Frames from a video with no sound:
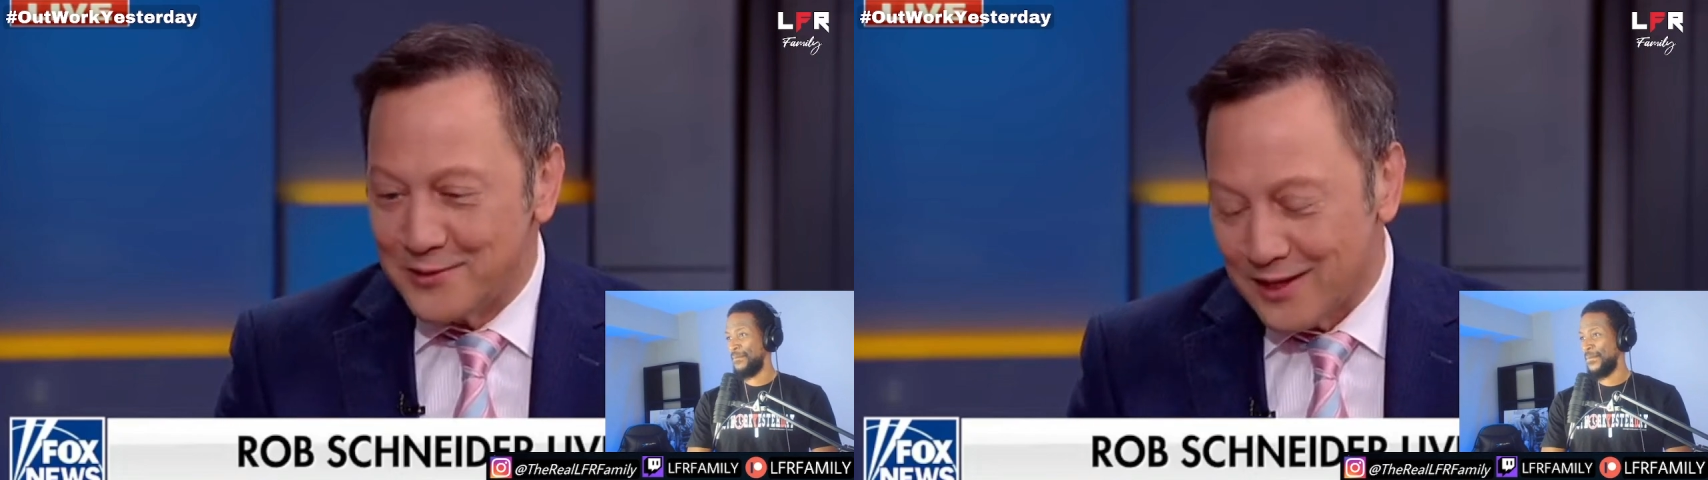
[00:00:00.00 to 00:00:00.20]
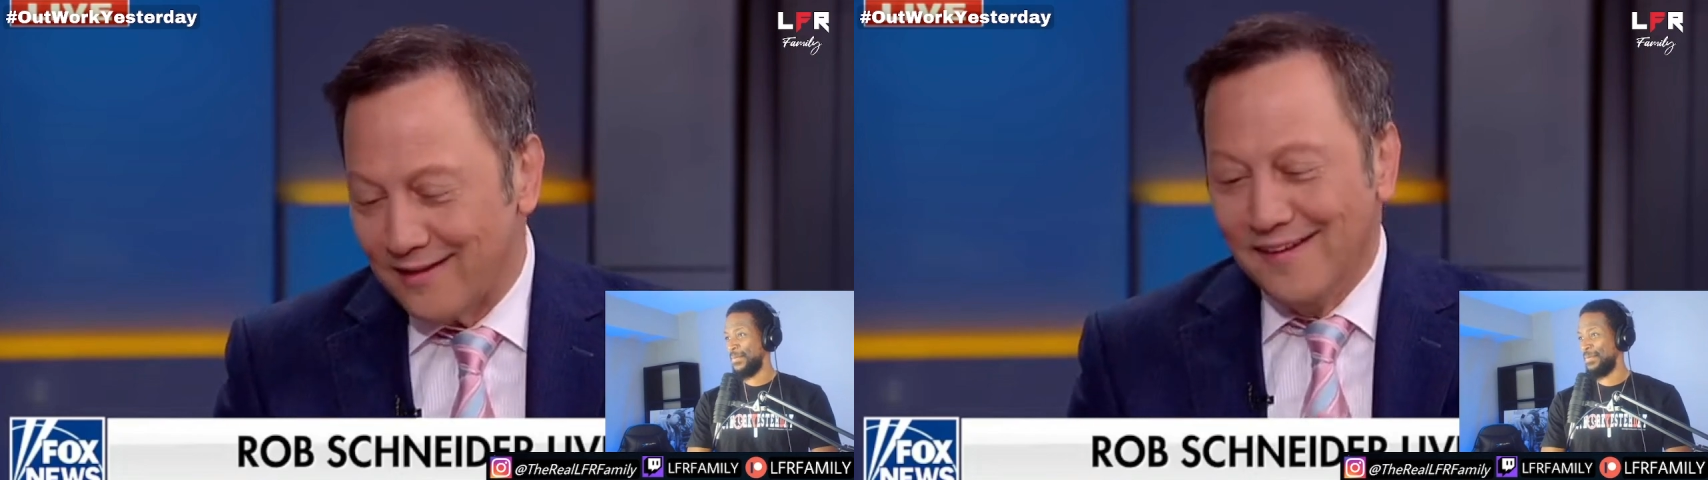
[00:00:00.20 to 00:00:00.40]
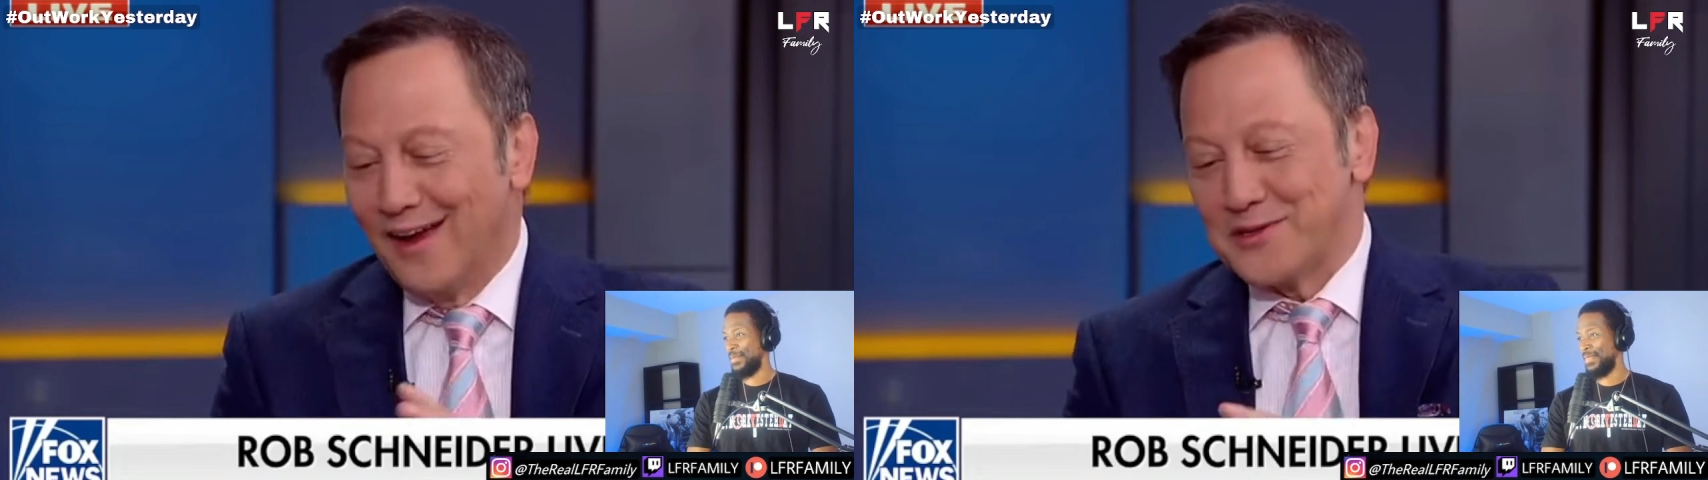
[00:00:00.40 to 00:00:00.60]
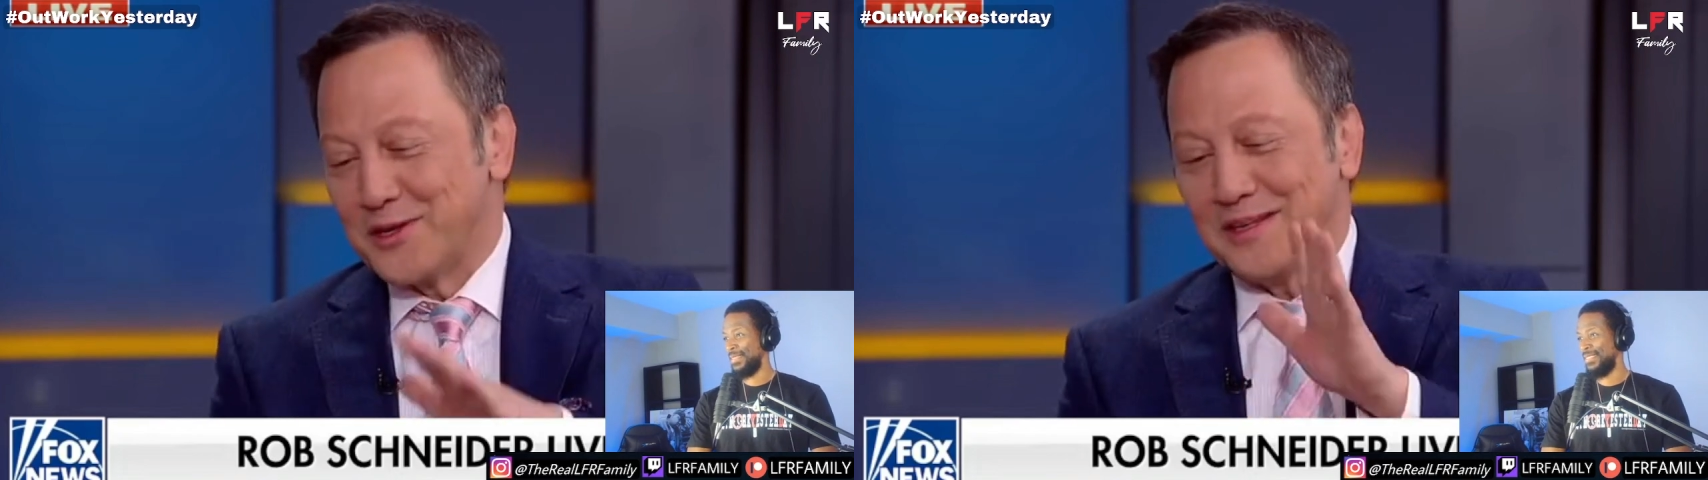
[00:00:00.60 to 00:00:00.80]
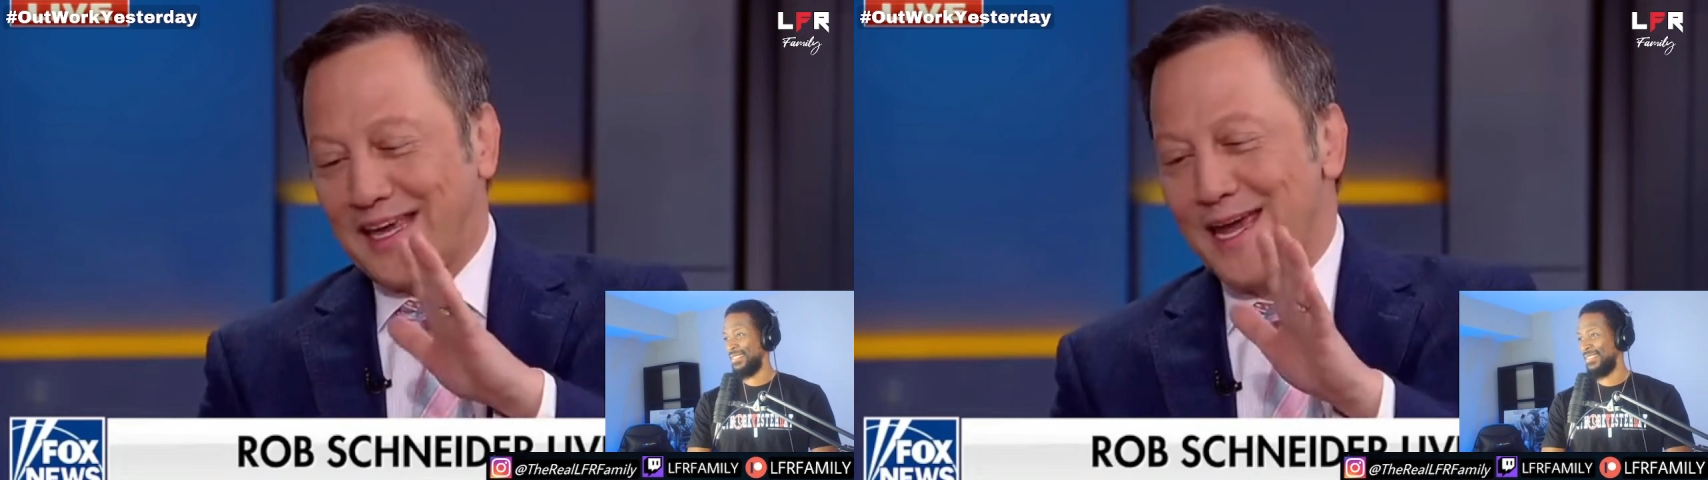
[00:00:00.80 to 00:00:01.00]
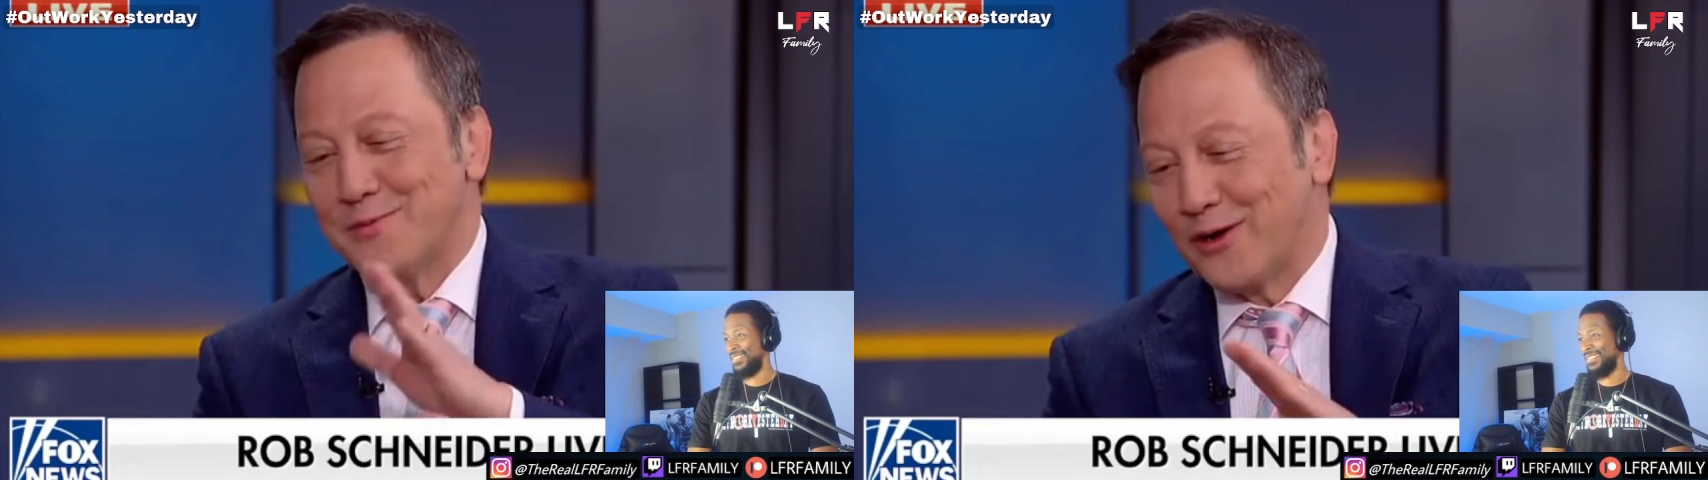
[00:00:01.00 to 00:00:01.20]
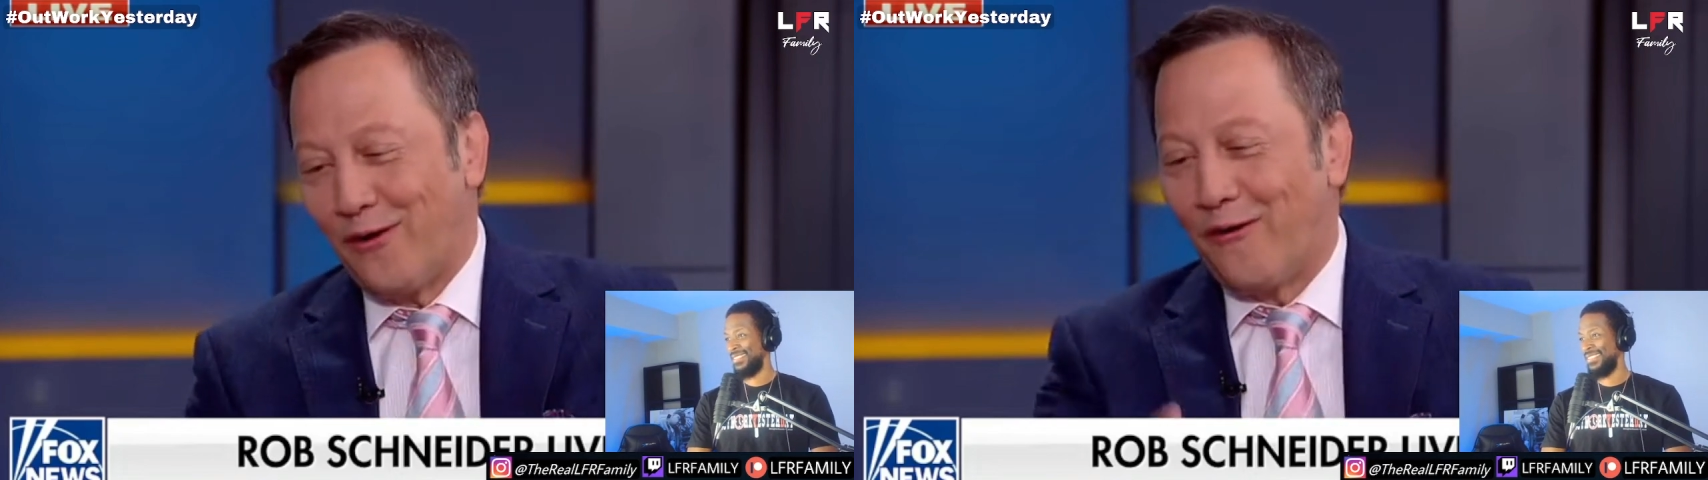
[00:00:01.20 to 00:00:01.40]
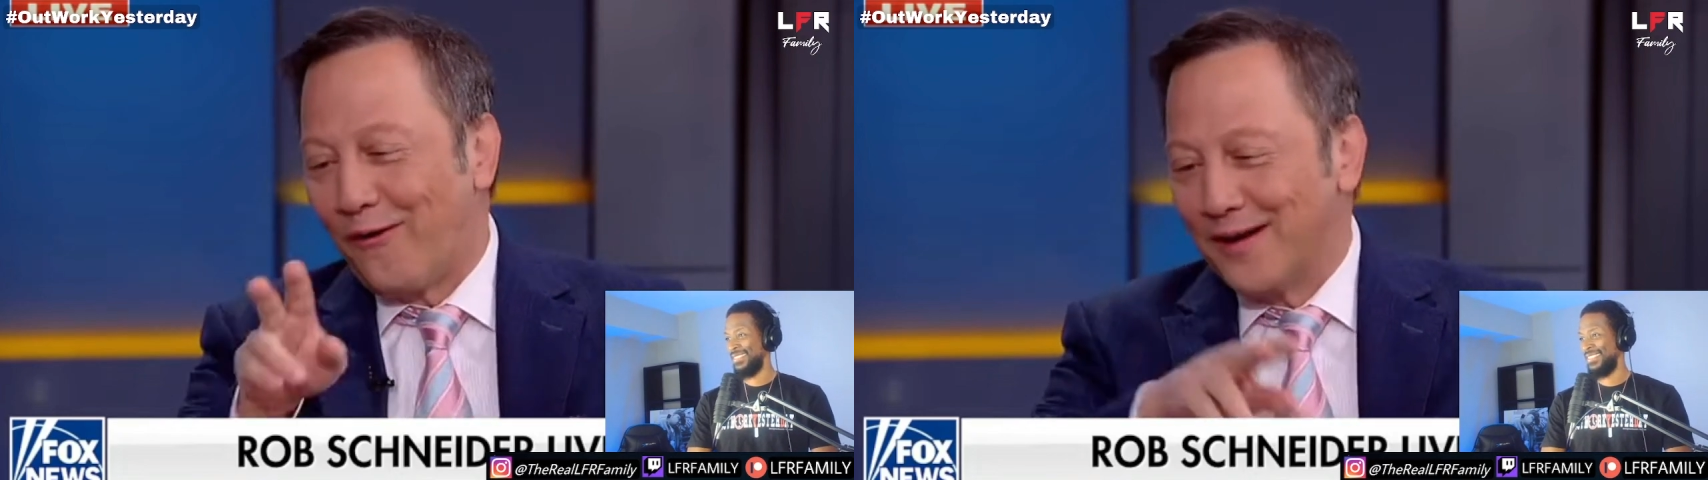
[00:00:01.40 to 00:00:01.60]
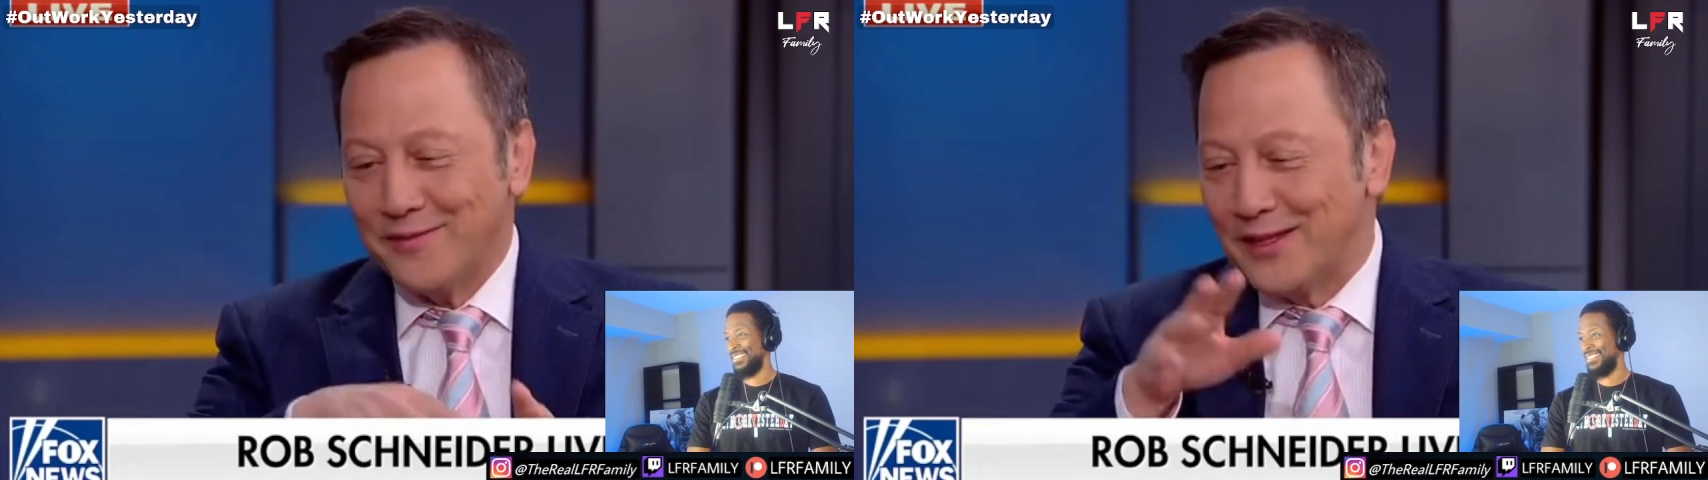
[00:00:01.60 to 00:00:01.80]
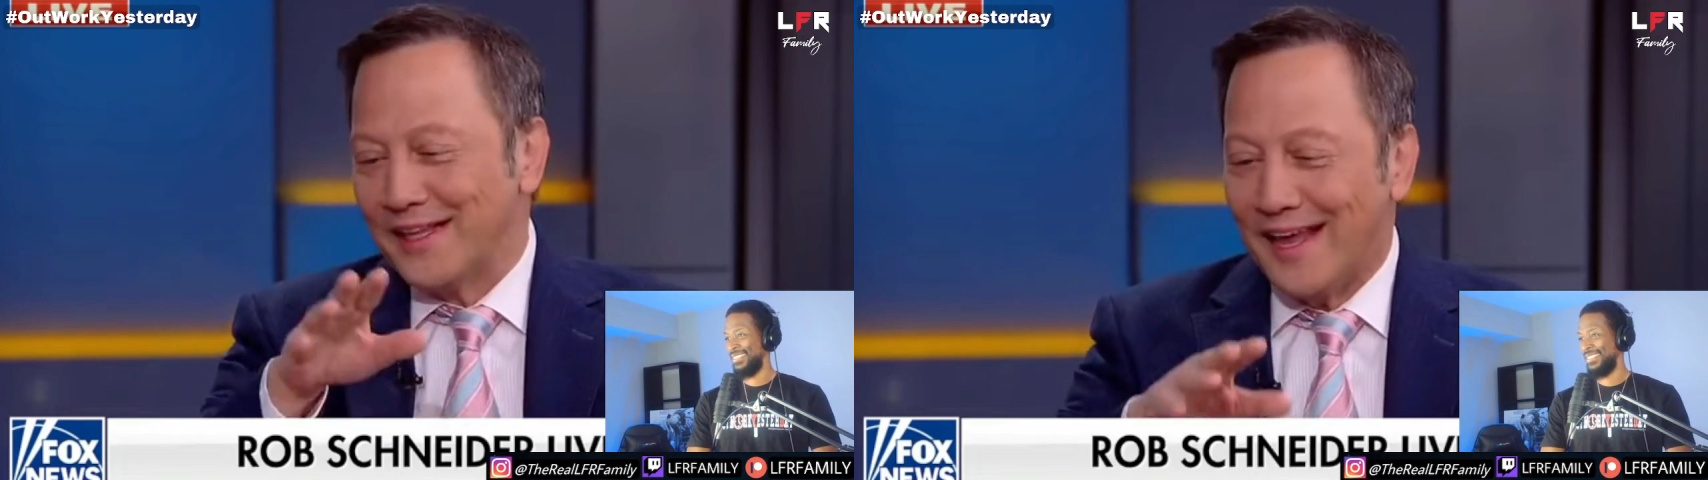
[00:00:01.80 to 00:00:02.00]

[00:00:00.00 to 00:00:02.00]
It's like, it's on the cable car and everything.